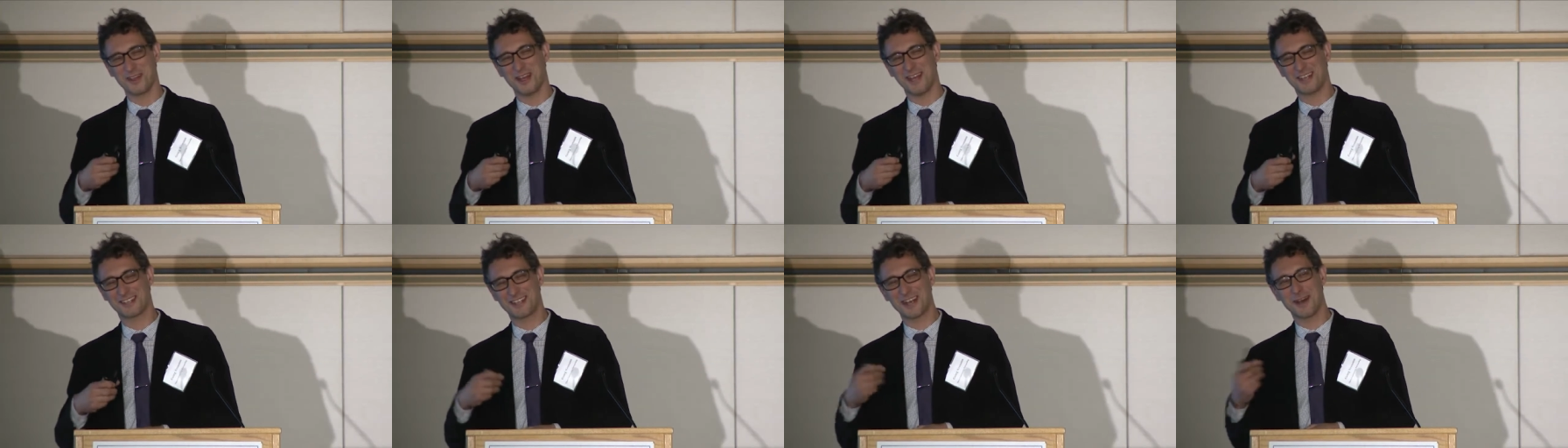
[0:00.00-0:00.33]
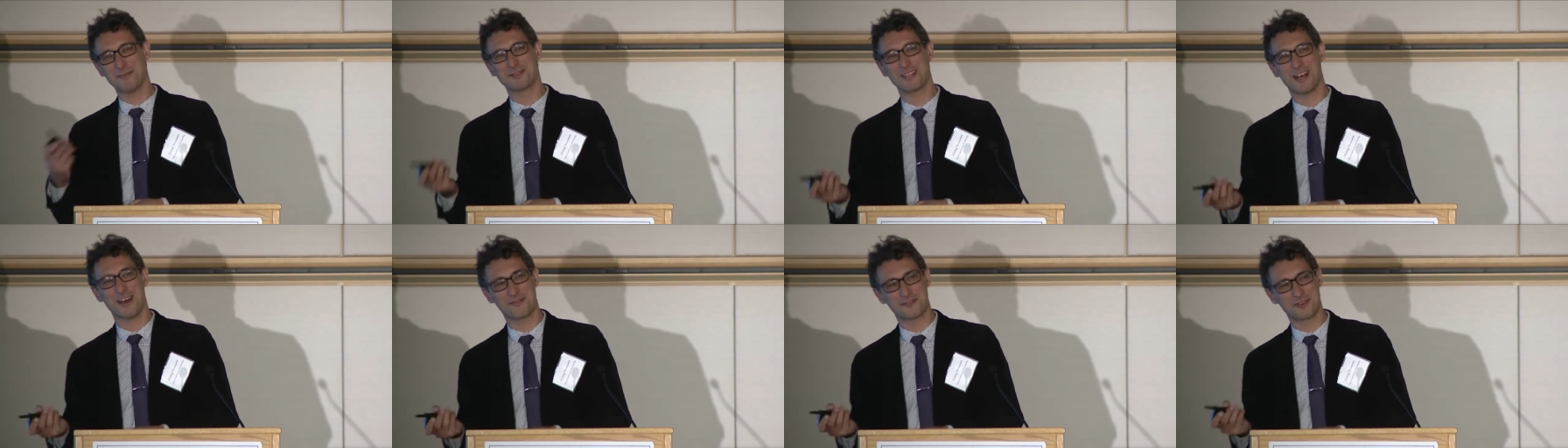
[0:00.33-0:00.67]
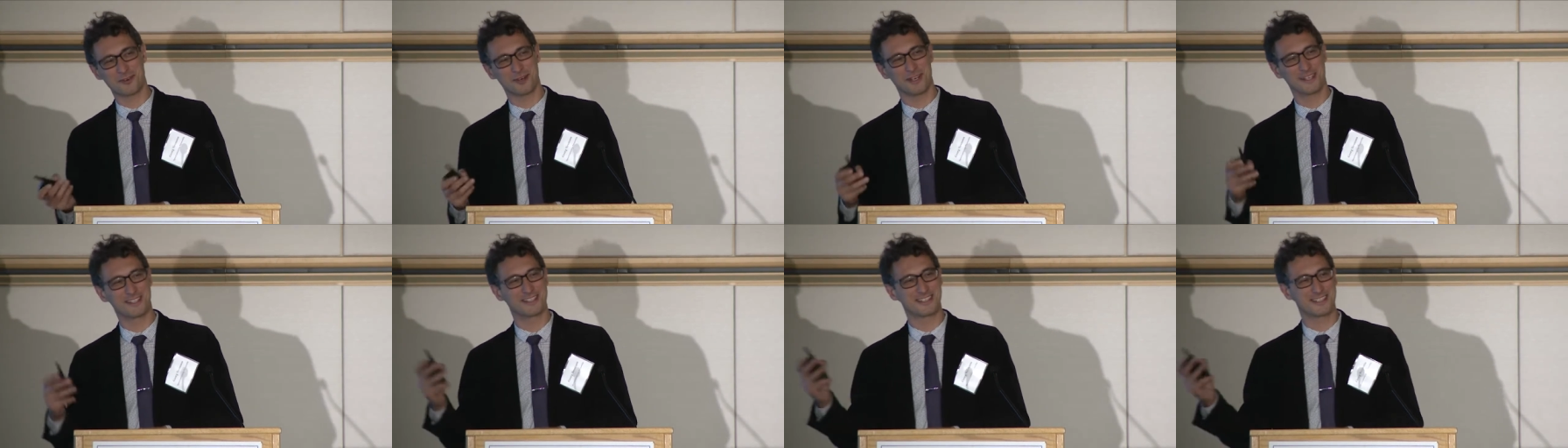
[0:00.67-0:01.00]
It comes
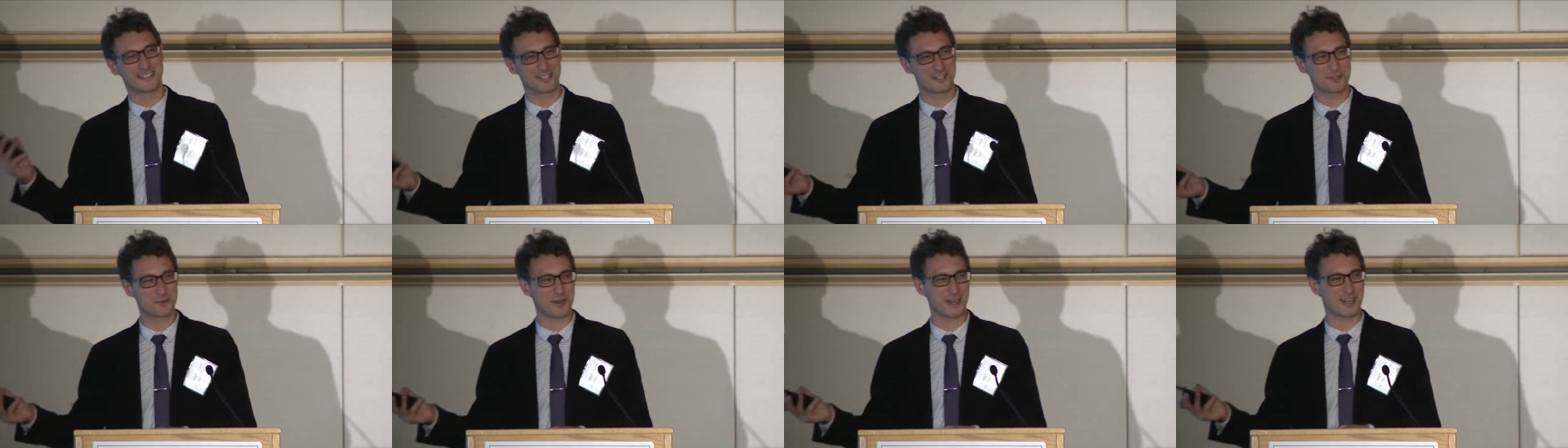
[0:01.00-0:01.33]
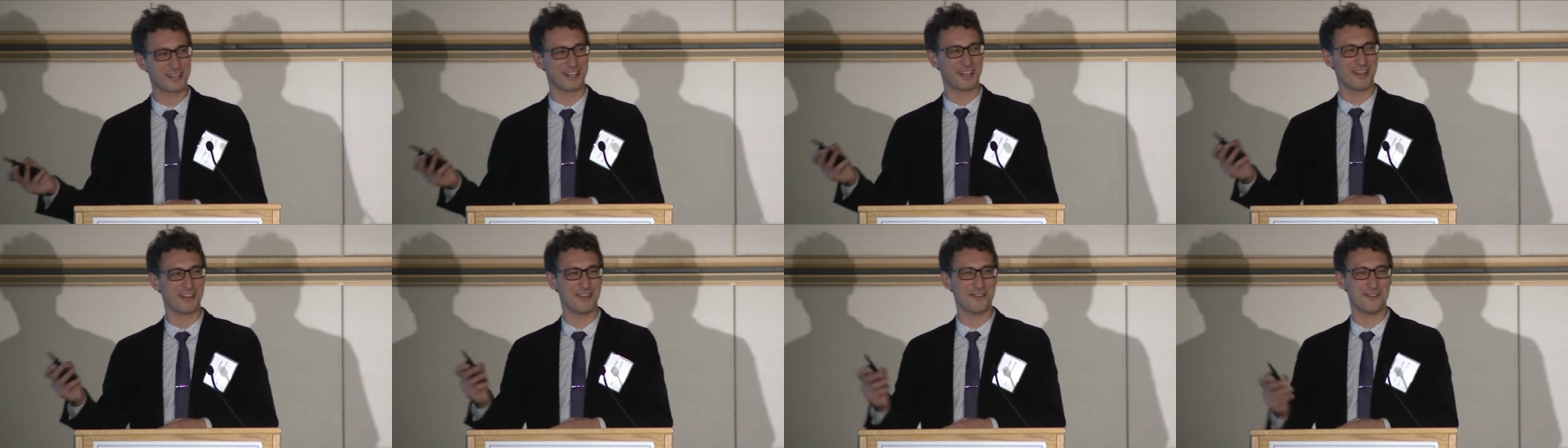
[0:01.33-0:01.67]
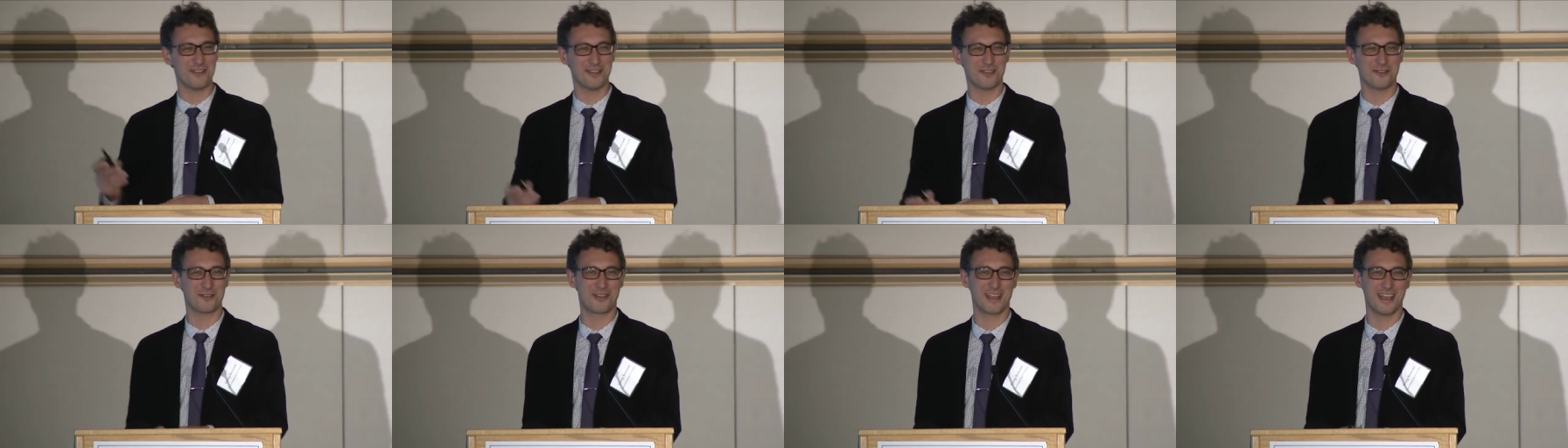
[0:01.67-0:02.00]
afterwards. Just quickly on
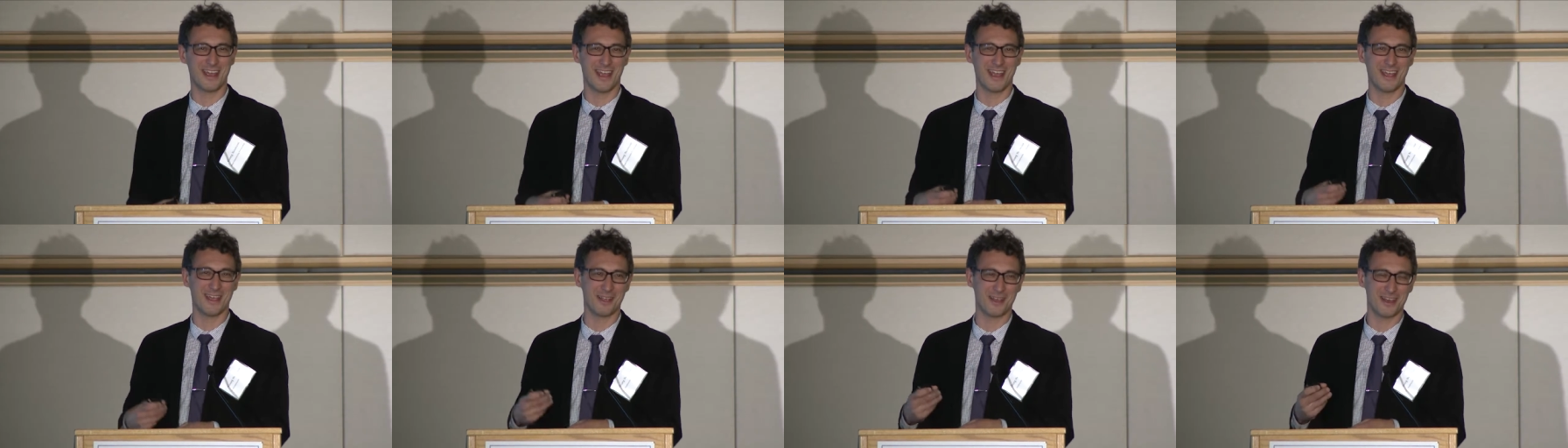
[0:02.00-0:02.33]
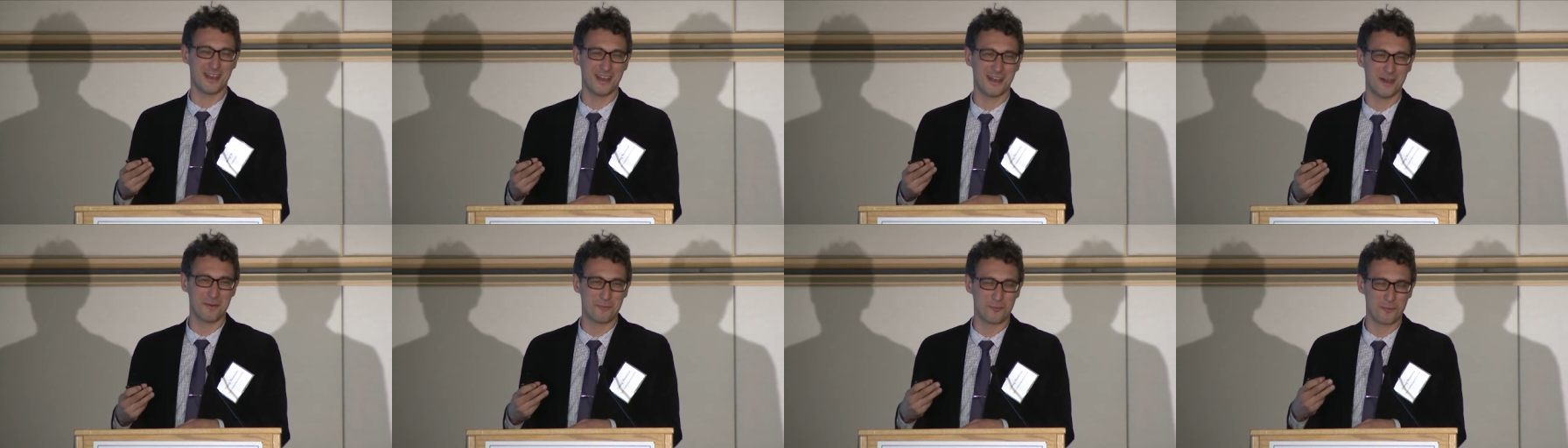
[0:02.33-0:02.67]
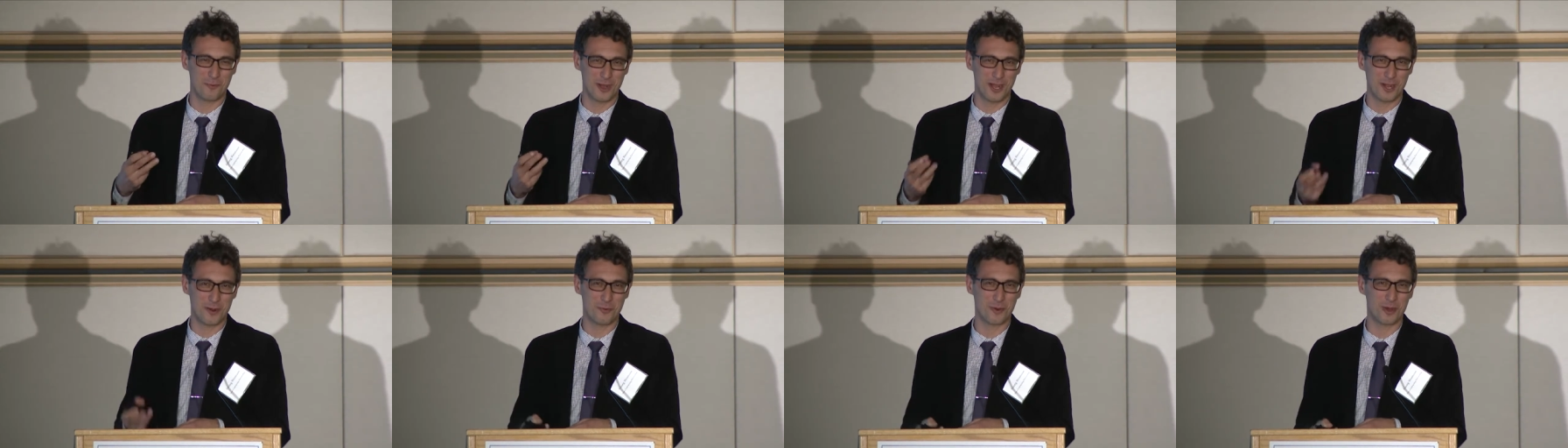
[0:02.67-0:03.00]
the UK,
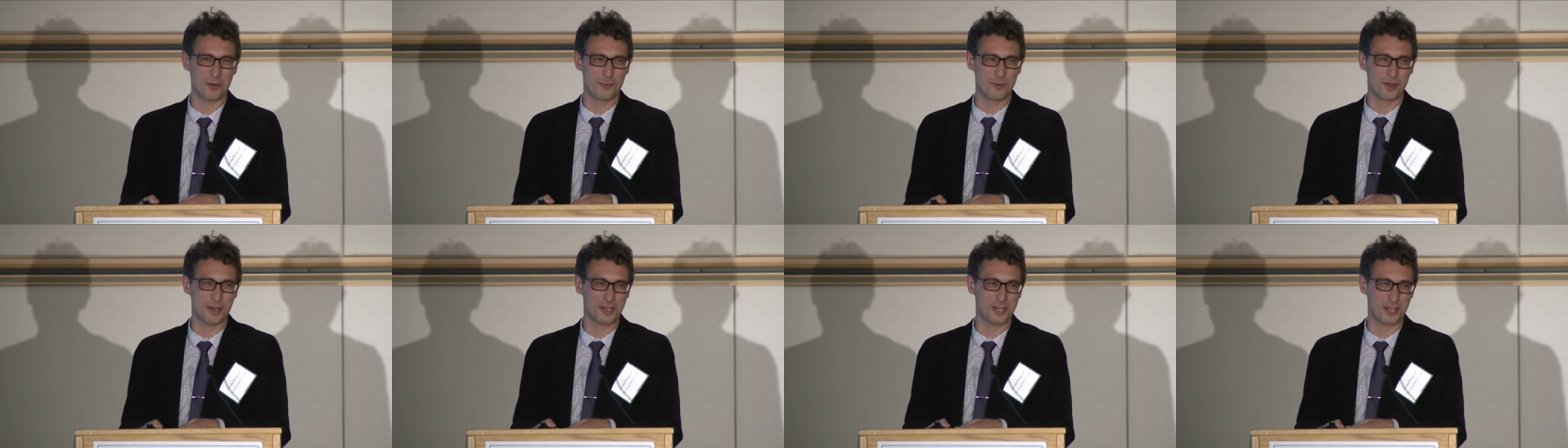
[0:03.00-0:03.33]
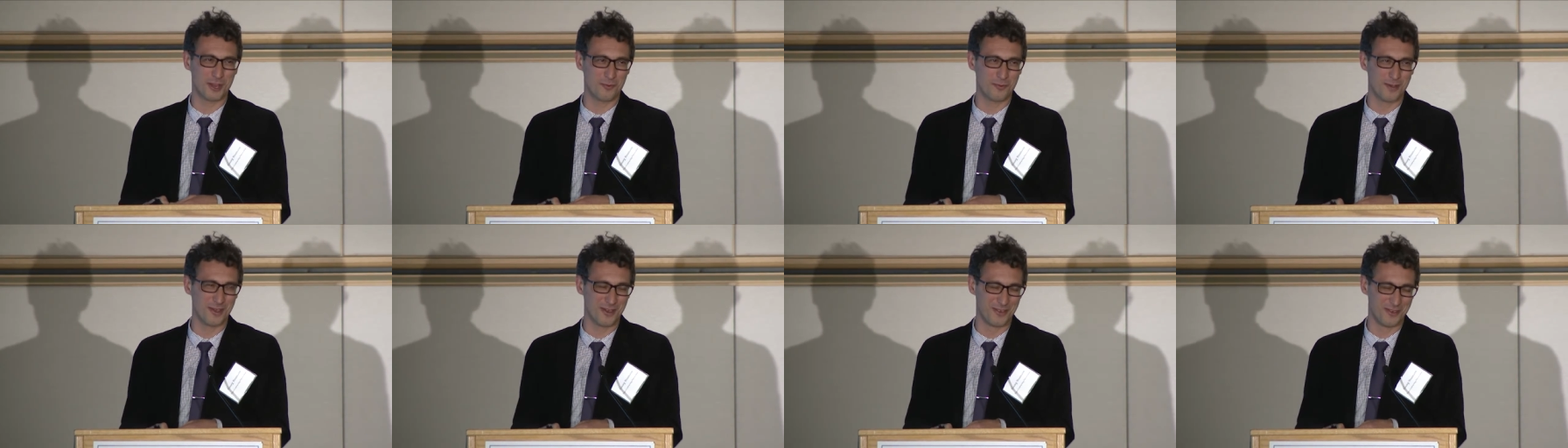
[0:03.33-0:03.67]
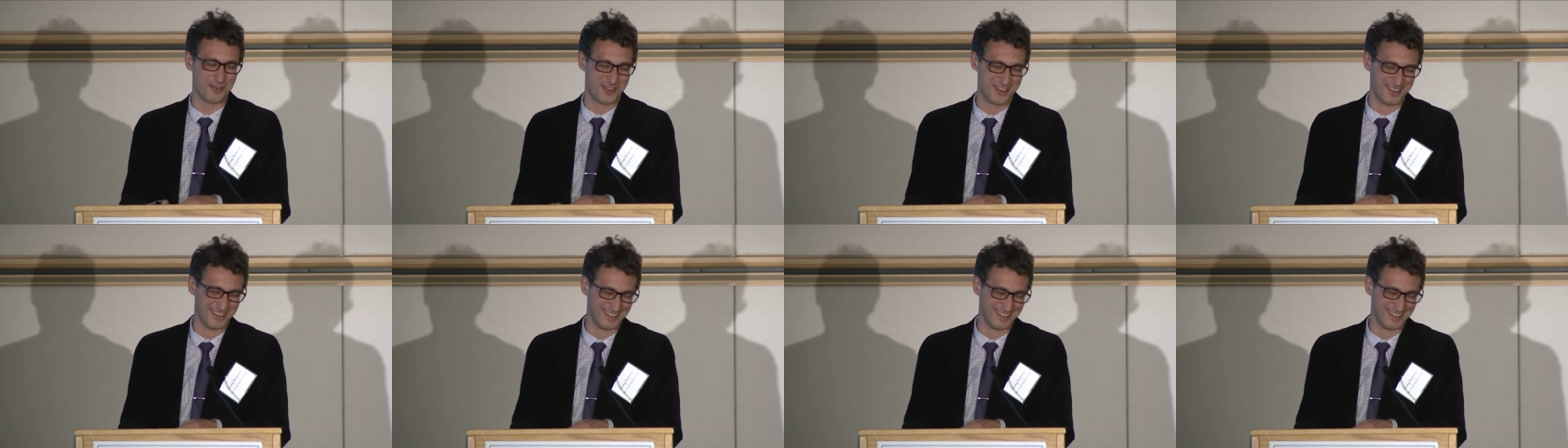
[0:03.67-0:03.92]
where we're working with.